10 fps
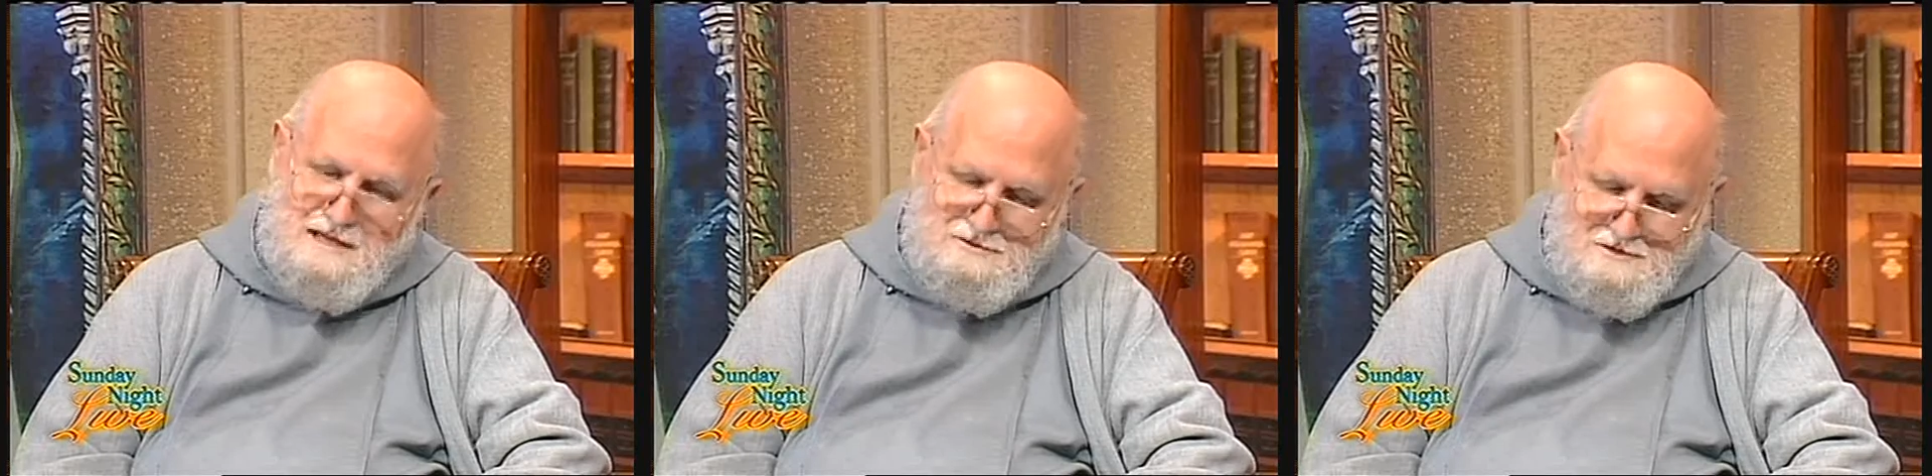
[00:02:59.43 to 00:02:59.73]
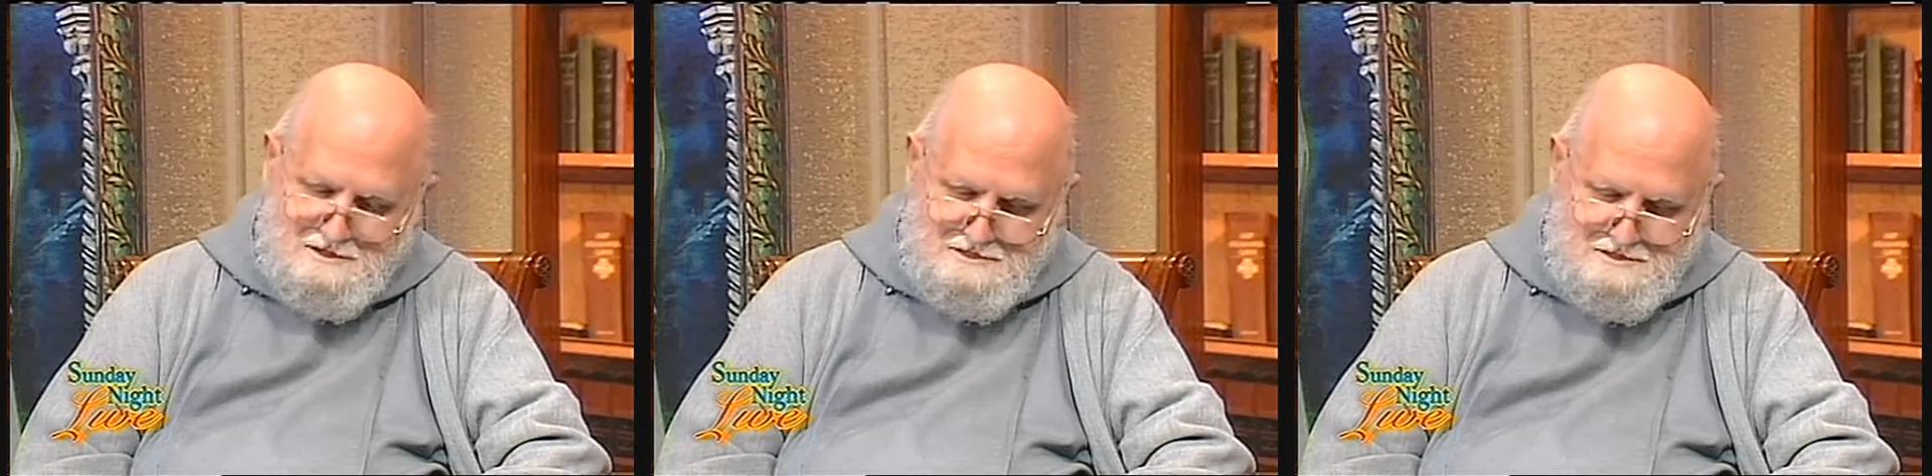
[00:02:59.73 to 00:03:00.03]

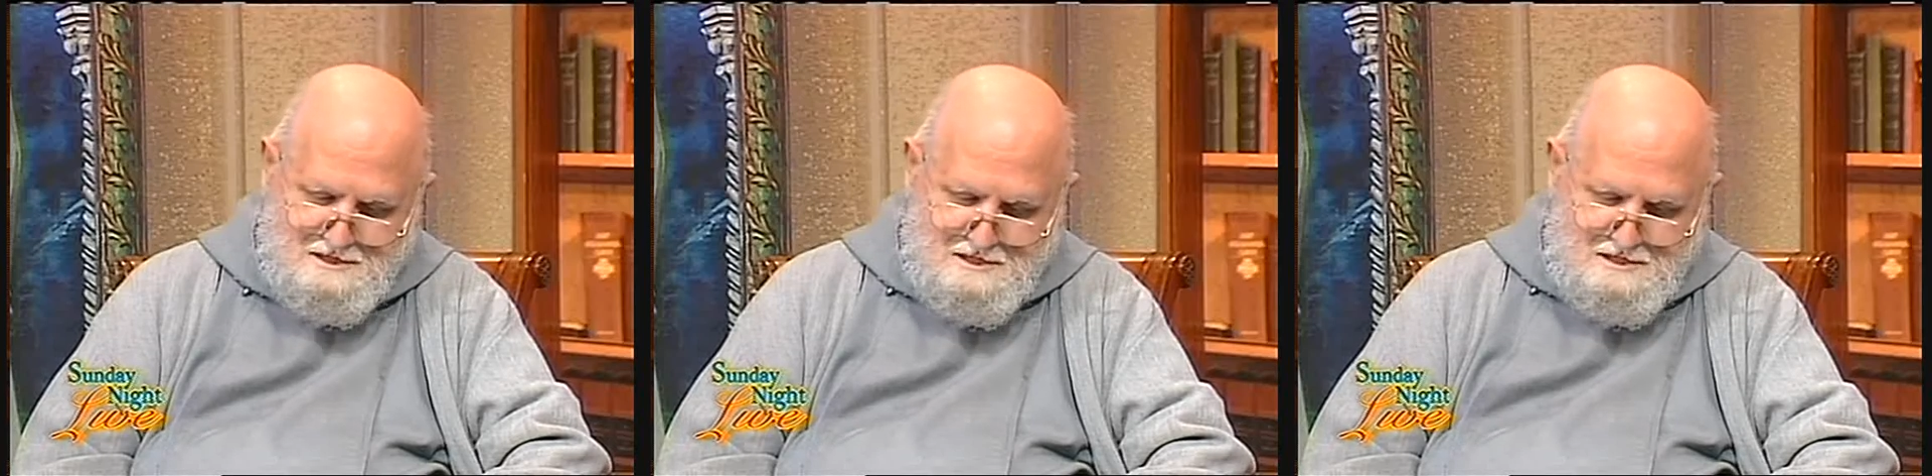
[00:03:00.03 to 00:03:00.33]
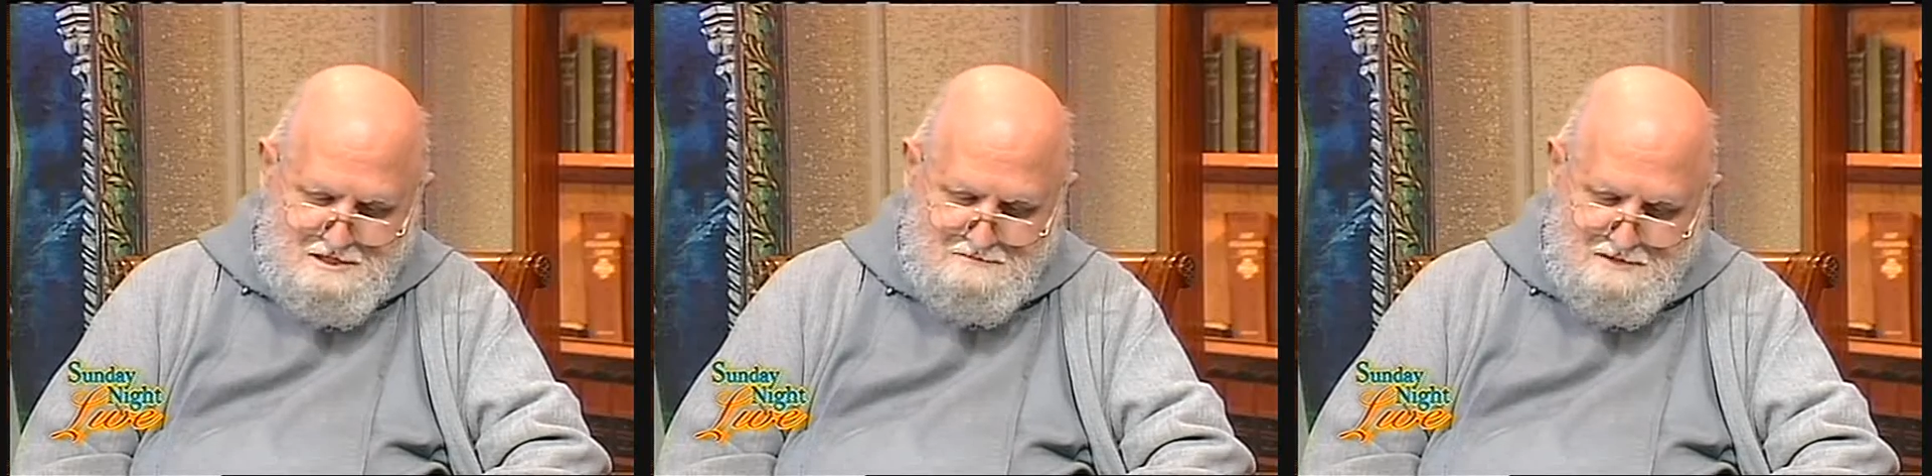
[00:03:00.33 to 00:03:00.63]
Patrick's
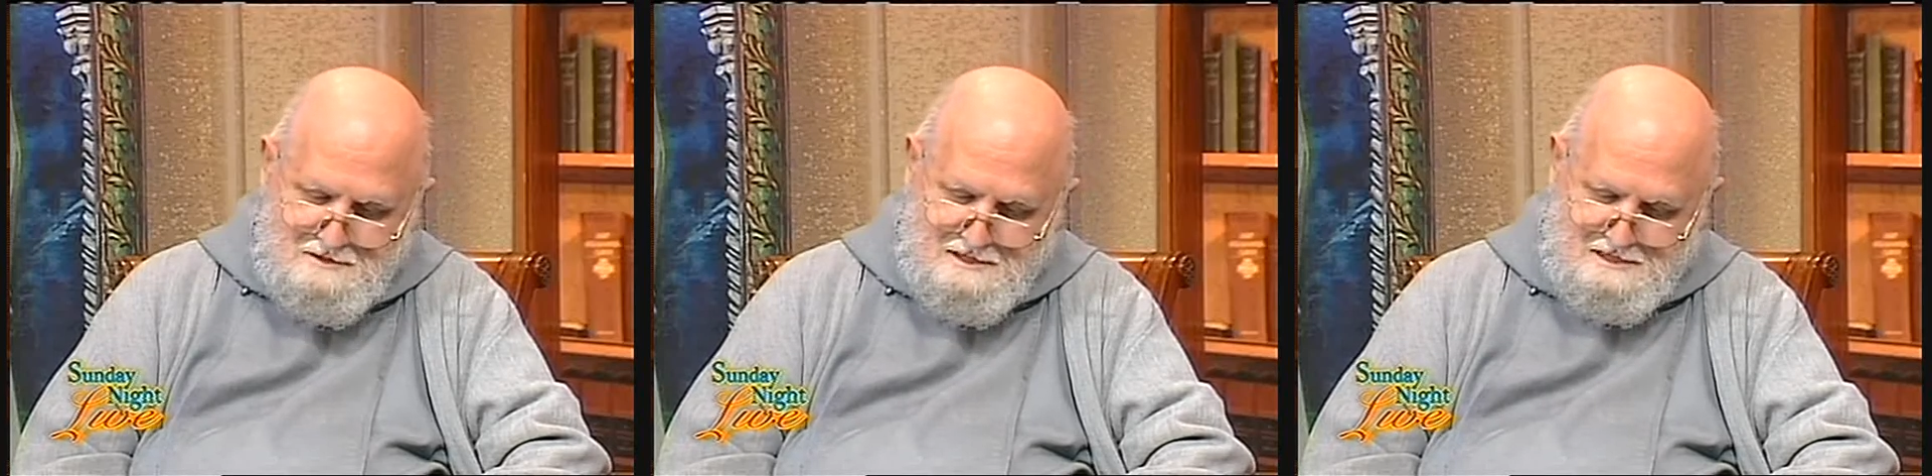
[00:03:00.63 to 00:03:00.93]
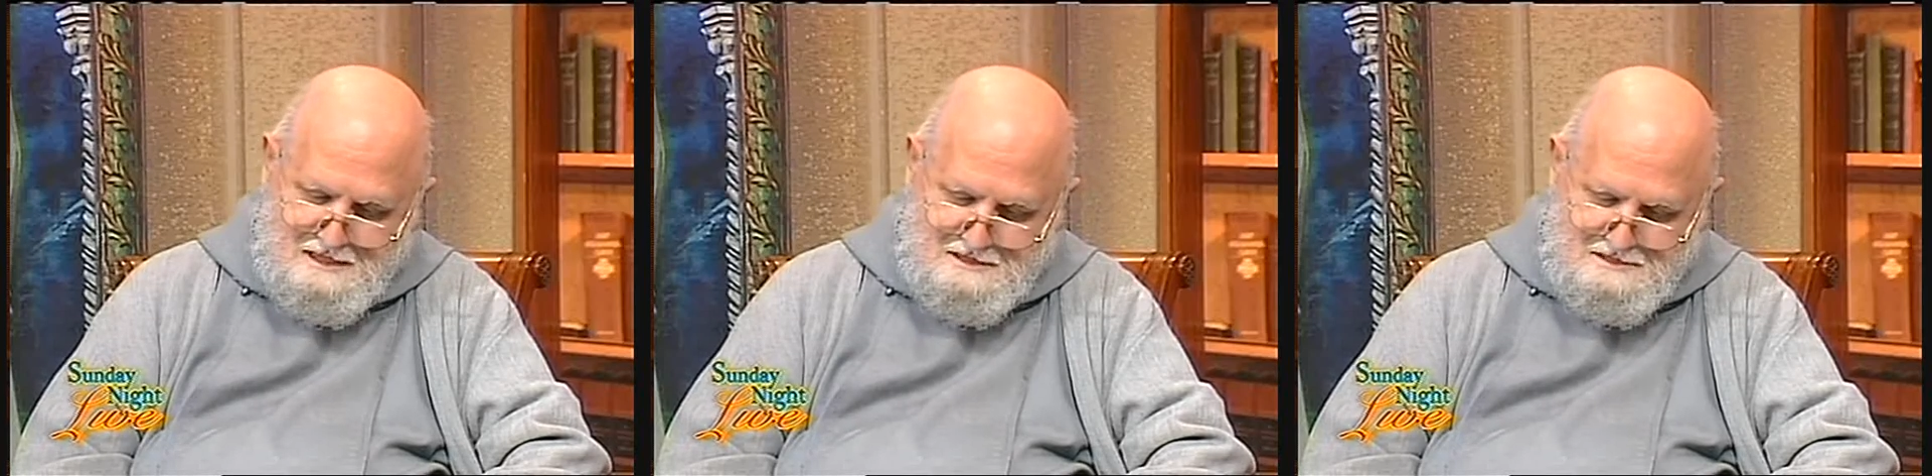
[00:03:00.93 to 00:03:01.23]
Community.